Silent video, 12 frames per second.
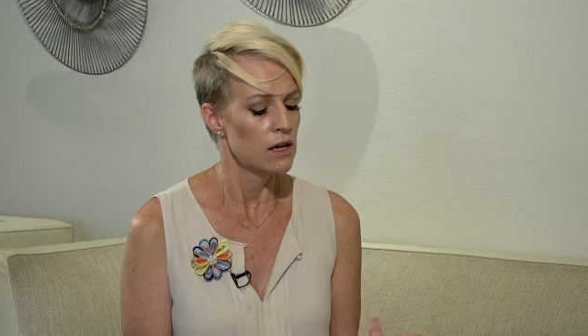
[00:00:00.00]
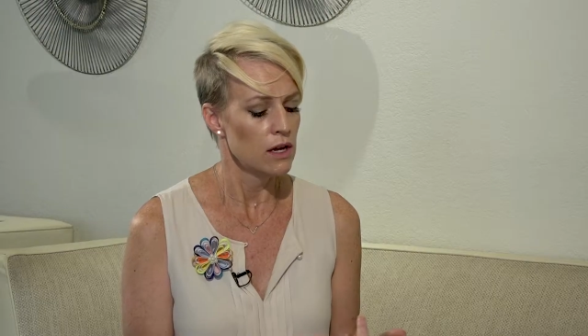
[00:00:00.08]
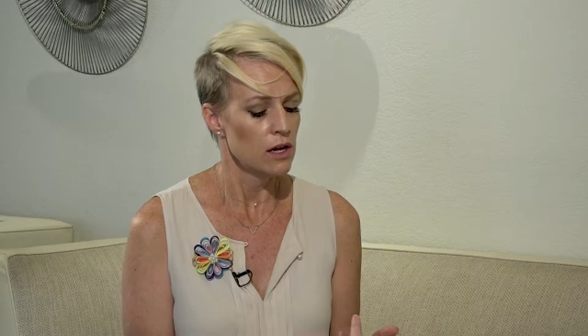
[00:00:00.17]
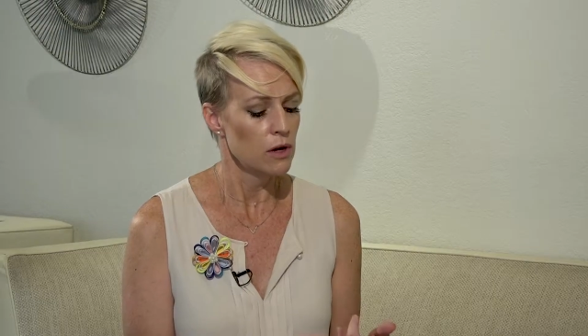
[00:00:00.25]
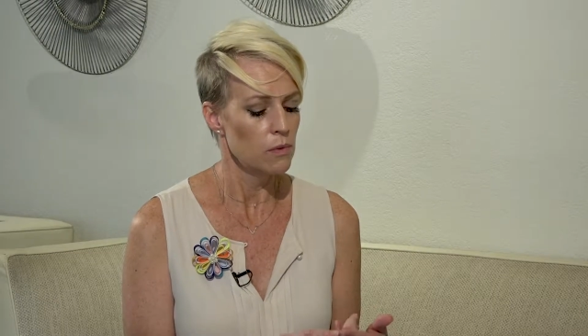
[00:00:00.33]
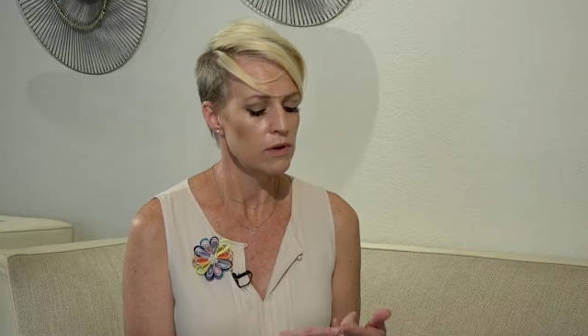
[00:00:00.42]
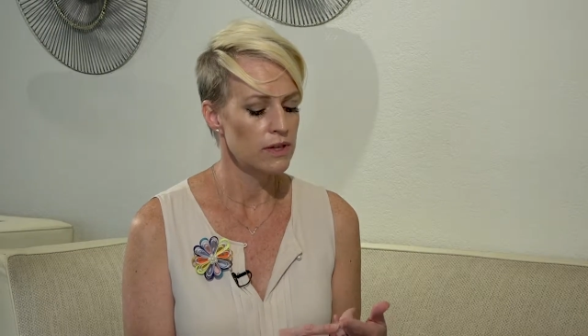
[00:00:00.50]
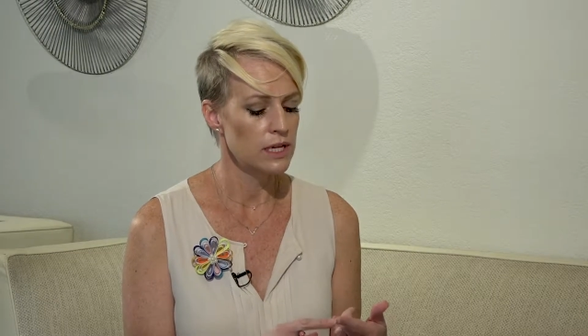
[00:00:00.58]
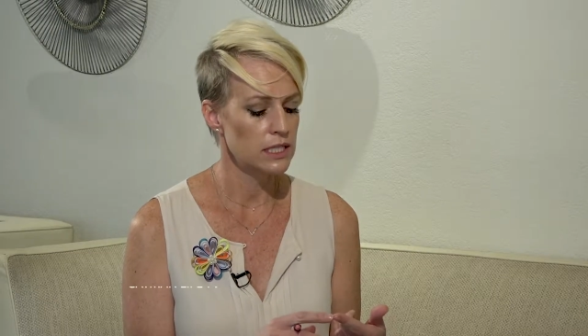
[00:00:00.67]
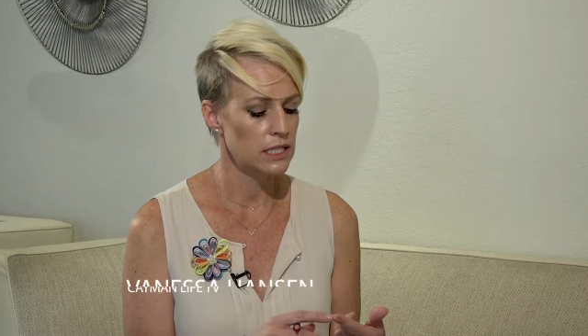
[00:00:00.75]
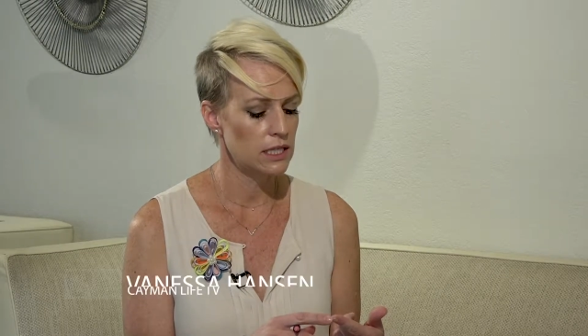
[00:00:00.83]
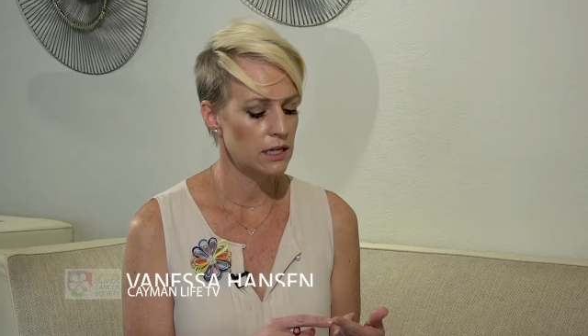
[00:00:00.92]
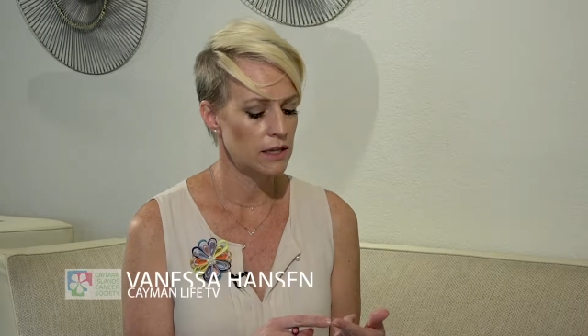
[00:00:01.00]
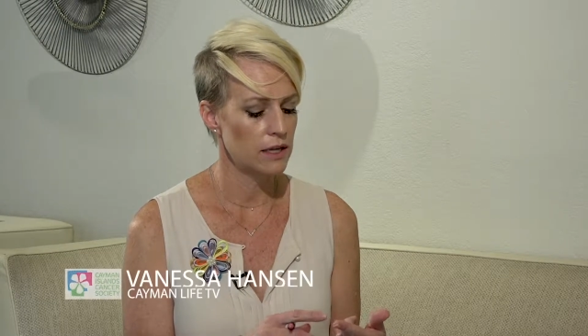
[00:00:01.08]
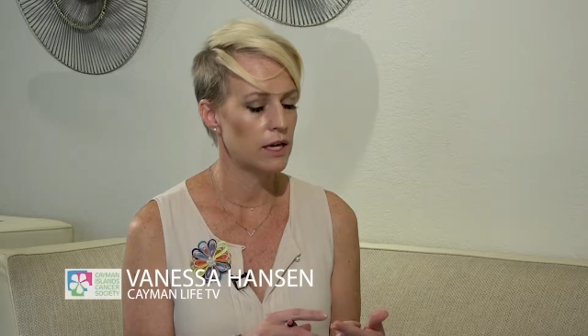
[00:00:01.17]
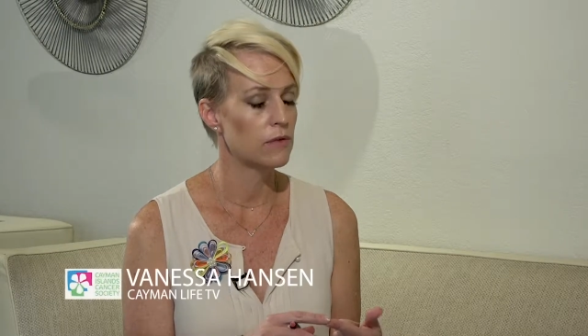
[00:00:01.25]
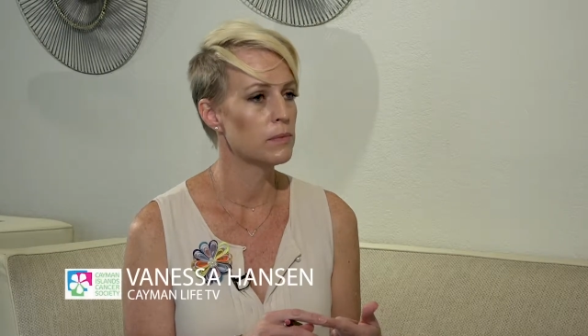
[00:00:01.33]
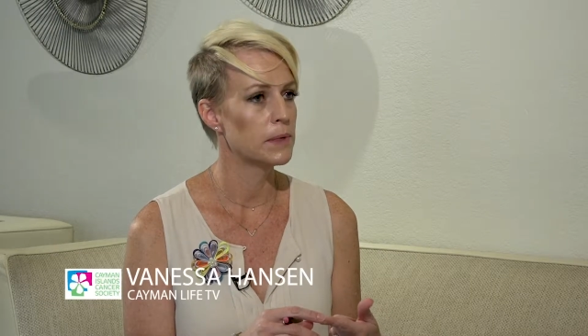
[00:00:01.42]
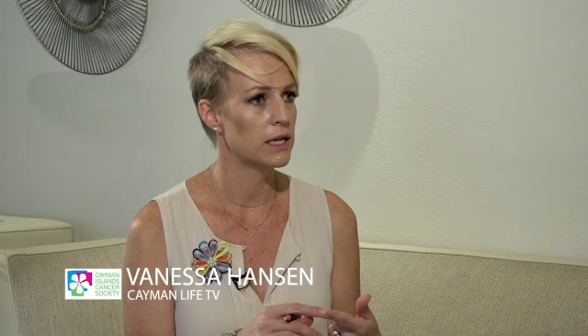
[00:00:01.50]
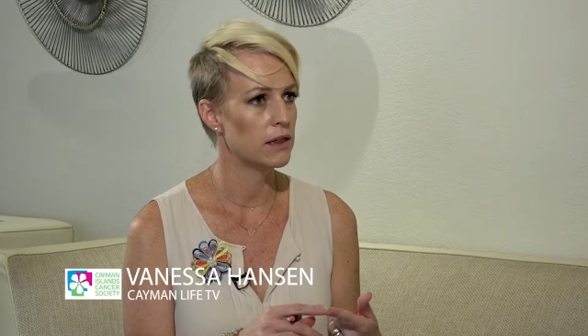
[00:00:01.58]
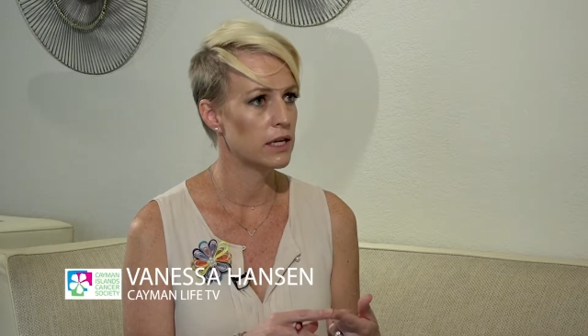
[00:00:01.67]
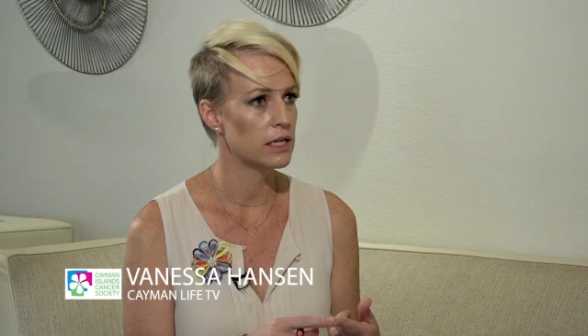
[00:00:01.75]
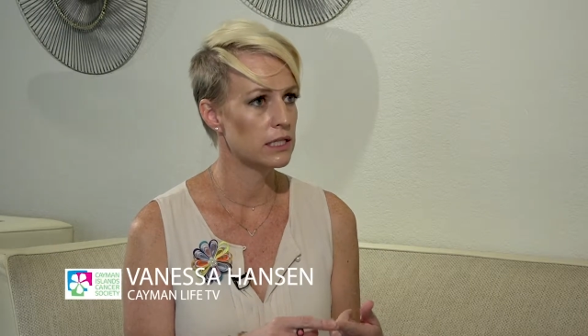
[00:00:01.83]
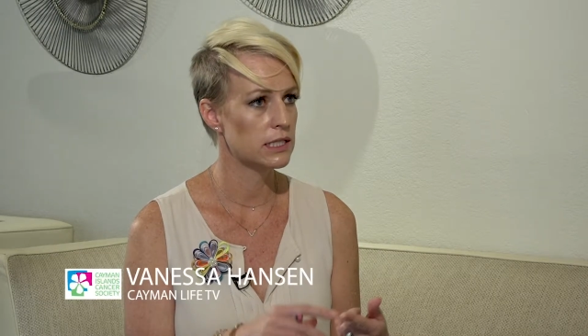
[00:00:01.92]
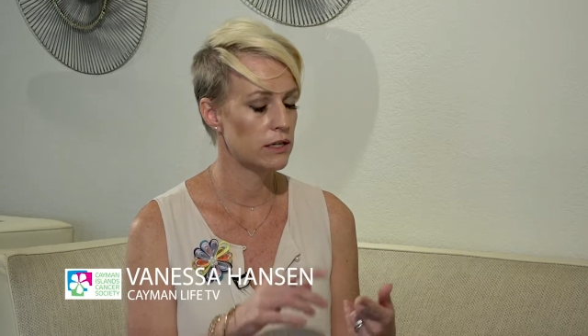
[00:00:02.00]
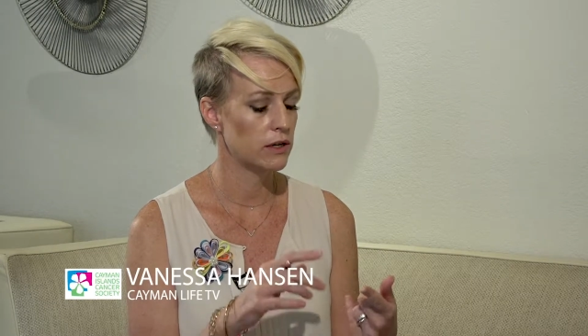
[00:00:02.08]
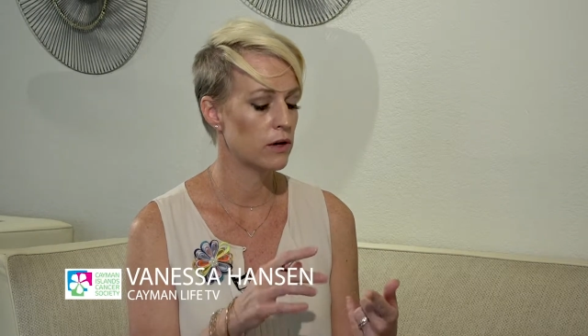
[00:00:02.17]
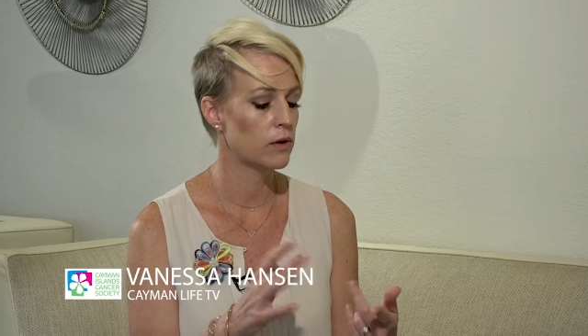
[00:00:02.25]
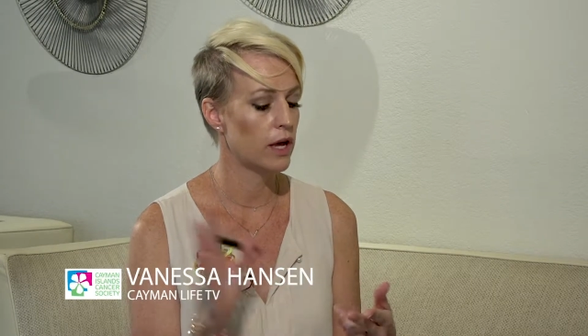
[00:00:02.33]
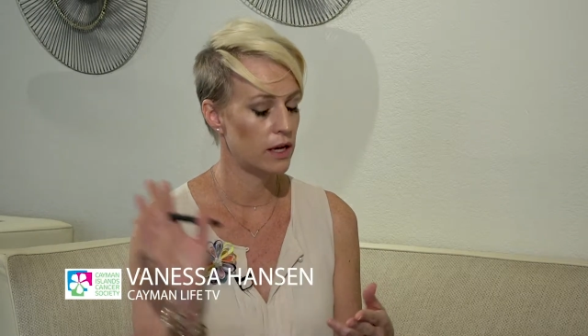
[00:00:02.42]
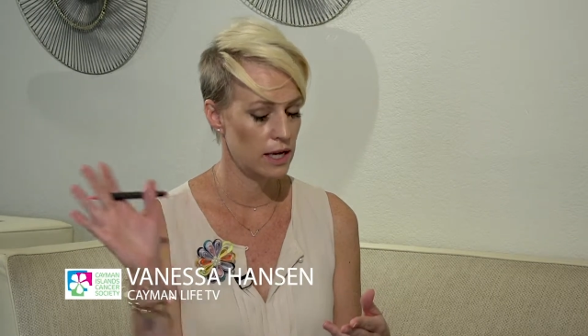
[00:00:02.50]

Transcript: ones. Well, and that's the I think everybody thinks okay,